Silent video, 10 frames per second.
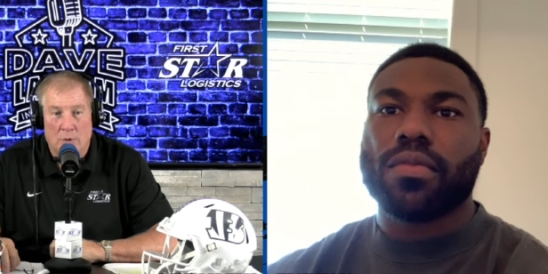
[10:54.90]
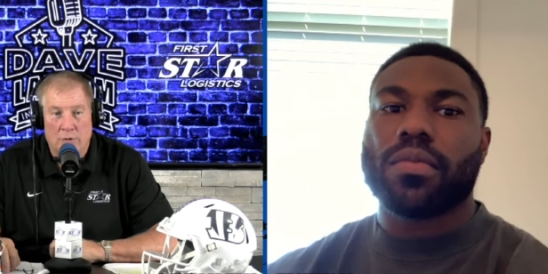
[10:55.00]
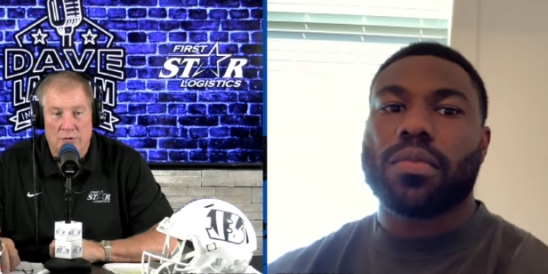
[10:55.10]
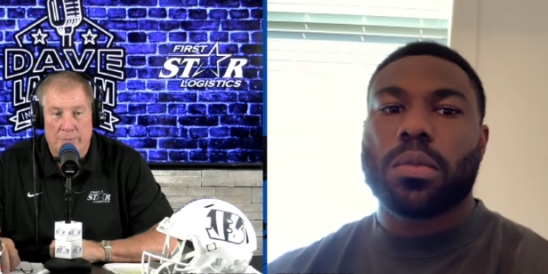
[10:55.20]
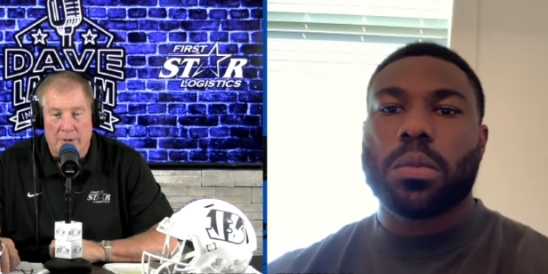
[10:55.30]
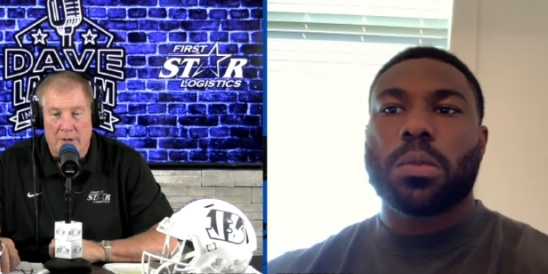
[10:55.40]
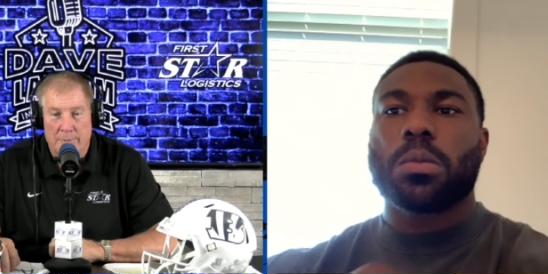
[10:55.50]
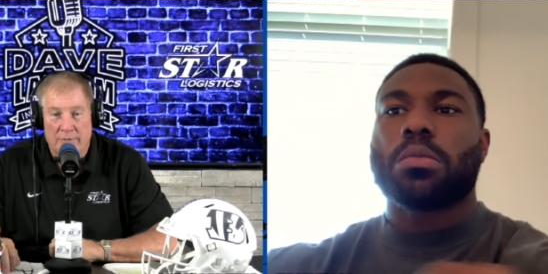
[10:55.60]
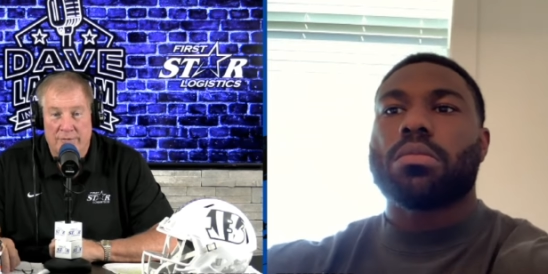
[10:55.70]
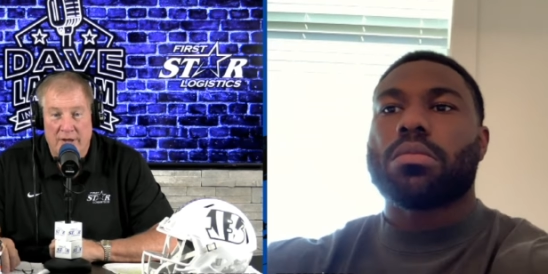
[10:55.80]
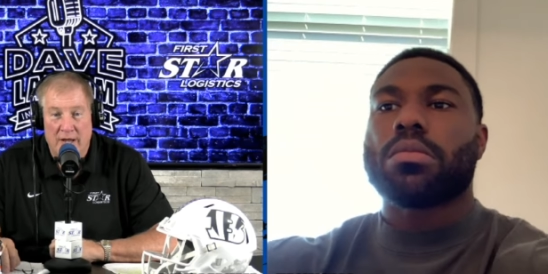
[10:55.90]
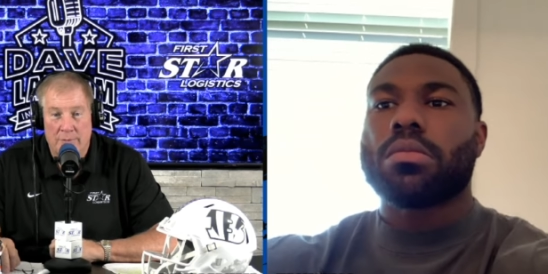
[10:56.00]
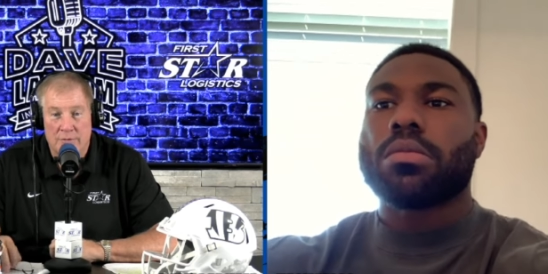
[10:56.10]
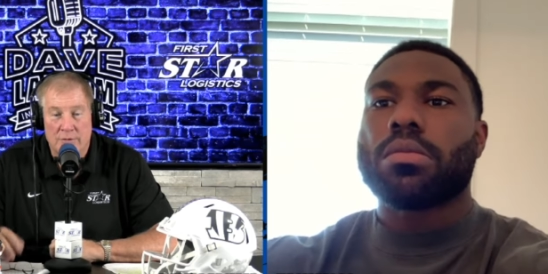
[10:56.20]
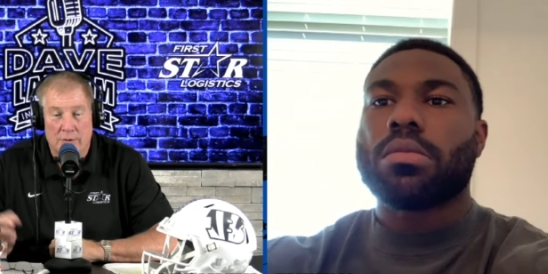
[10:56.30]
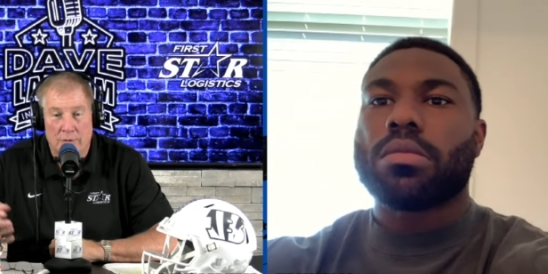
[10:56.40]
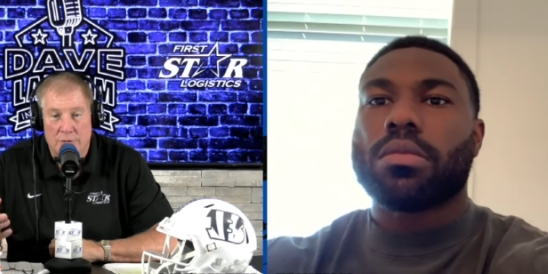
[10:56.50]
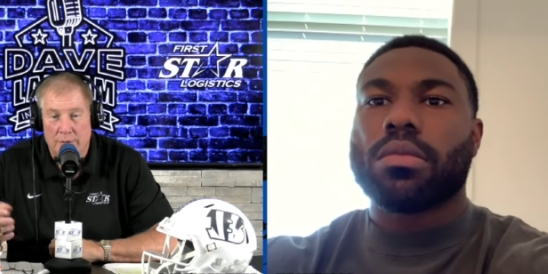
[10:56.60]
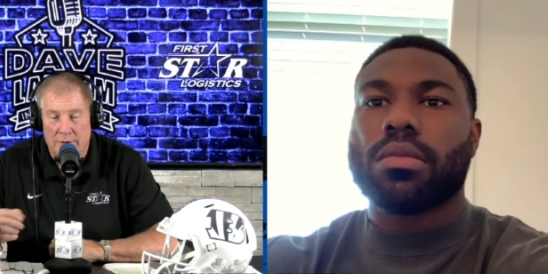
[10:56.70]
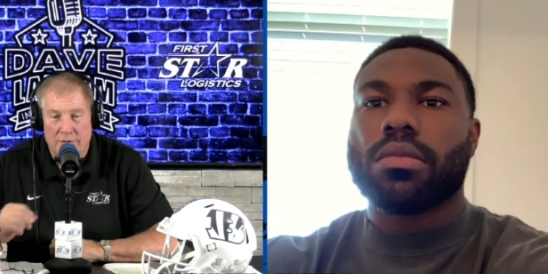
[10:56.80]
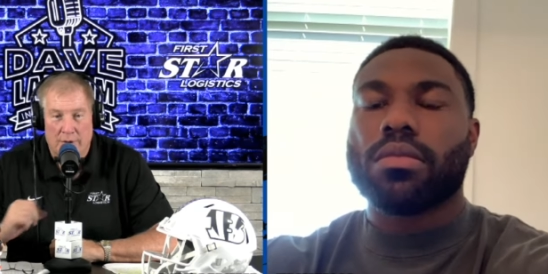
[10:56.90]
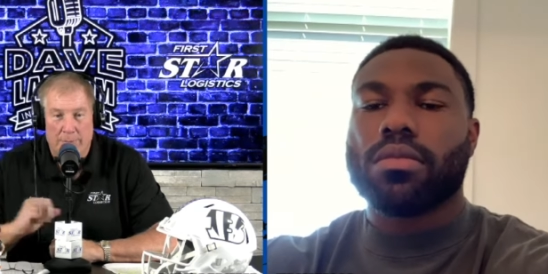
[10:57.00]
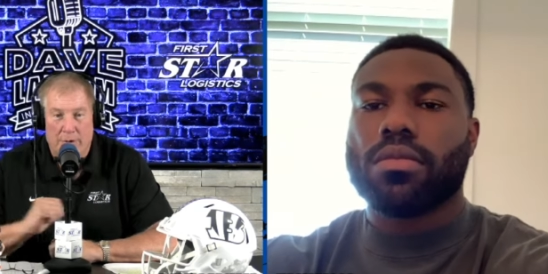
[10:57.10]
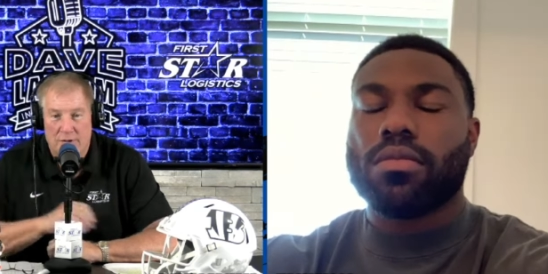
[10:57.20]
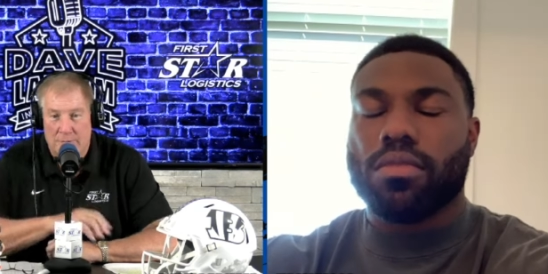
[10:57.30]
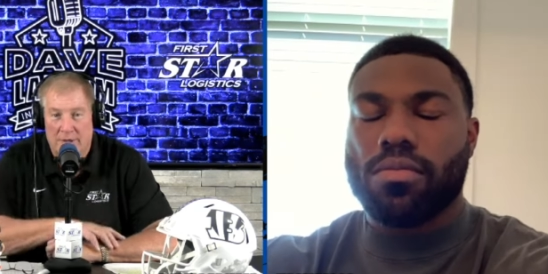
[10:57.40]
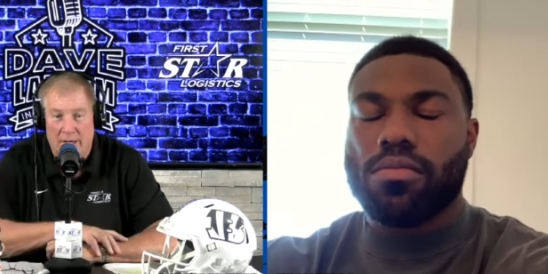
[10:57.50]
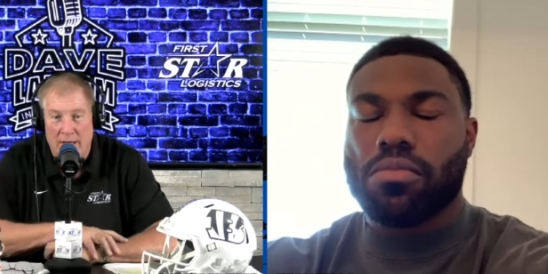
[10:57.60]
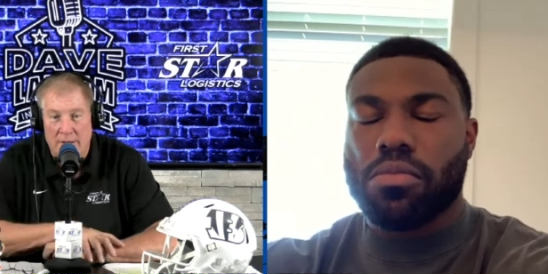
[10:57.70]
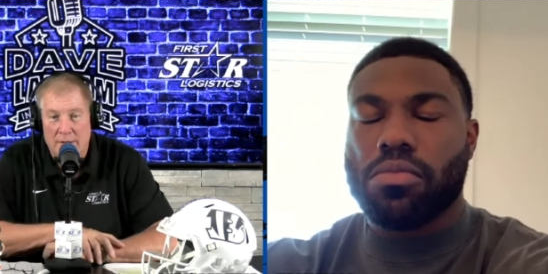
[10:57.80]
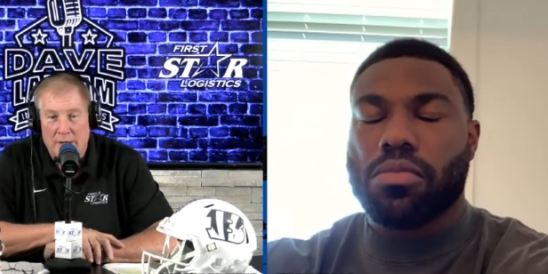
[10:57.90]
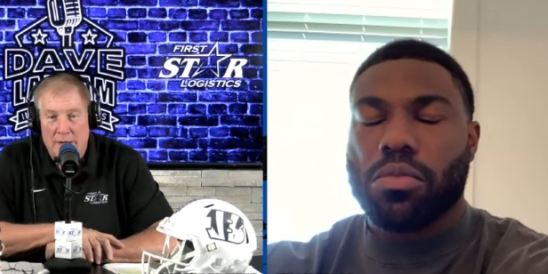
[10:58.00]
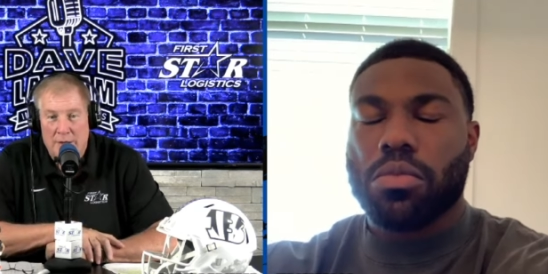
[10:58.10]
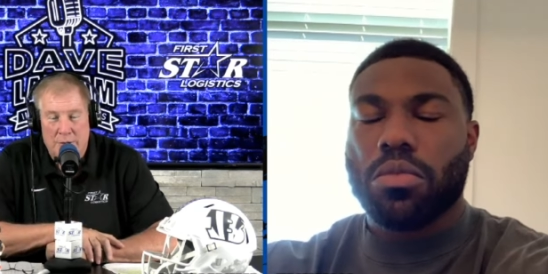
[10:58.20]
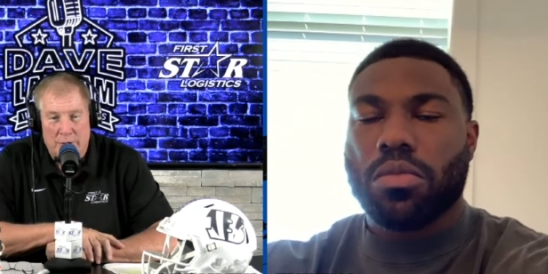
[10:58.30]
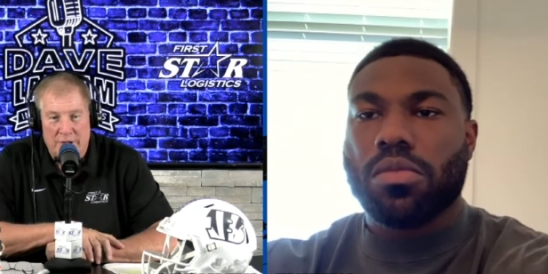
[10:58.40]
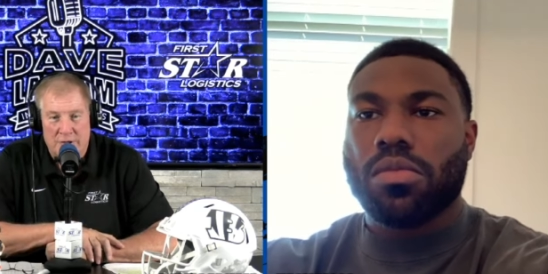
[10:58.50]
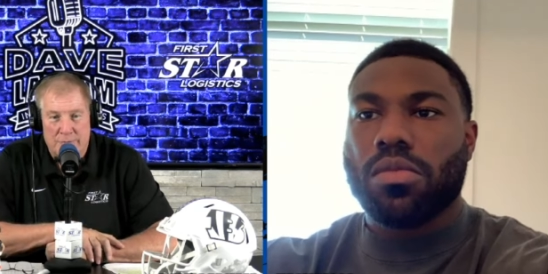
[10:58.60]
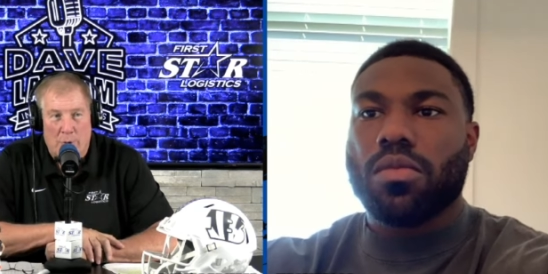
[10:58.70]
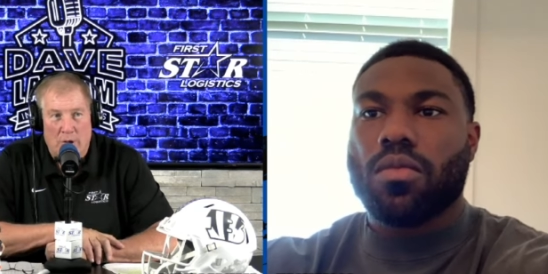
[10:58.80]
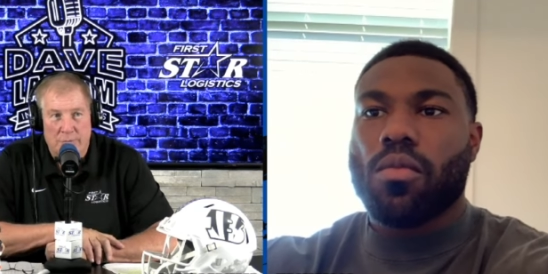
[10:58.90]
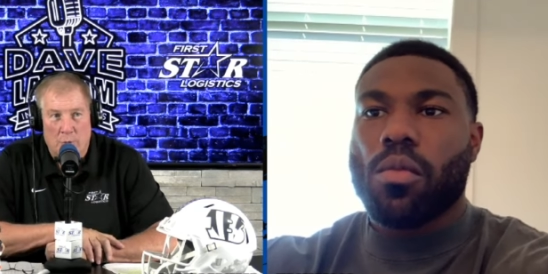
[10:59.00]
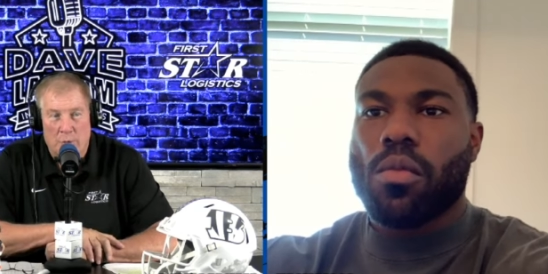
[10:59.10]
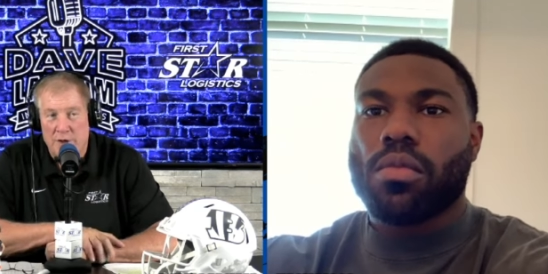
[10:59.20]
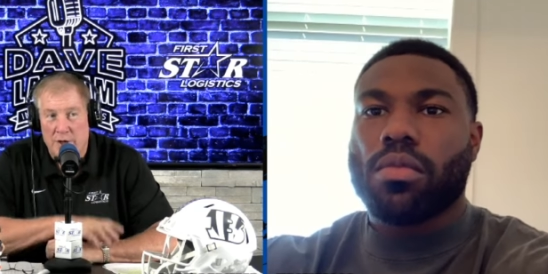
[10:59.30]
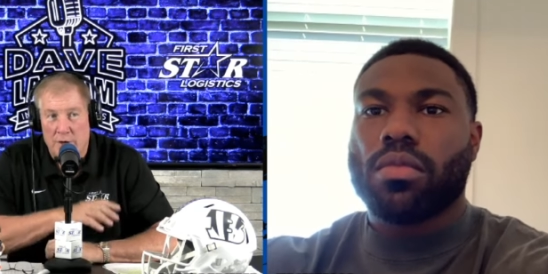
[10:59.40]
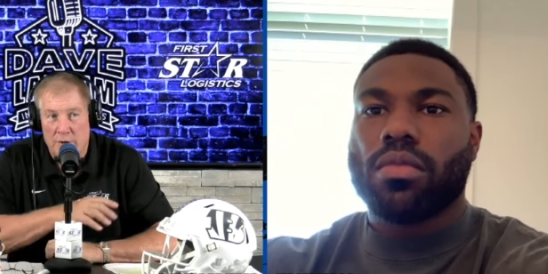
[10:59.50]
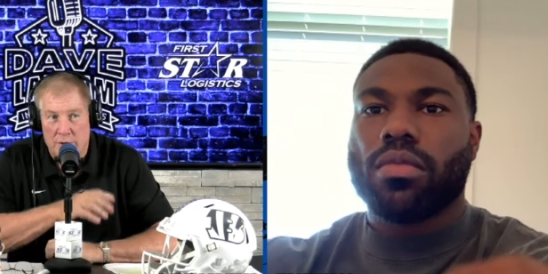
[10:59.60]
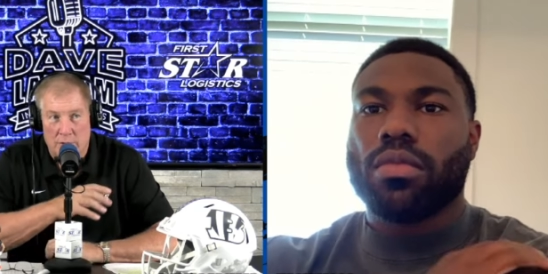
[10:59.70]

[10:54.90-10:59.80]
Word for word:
Speaker 1: is to play a perfect game or as close to it as I possibly can, you know, against Baltimore. When you hear your